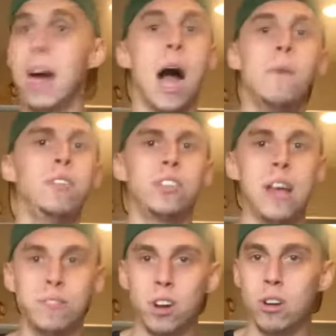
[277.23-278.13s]
obviously
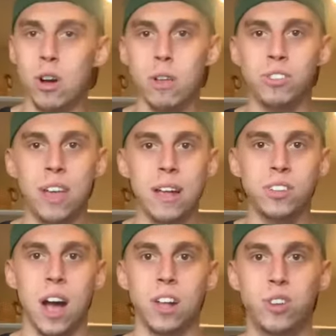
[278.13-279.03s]
have Giancarlo Stan's
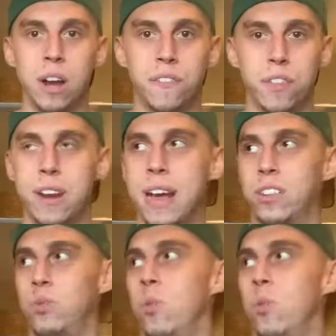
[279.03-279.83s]
contract for the next,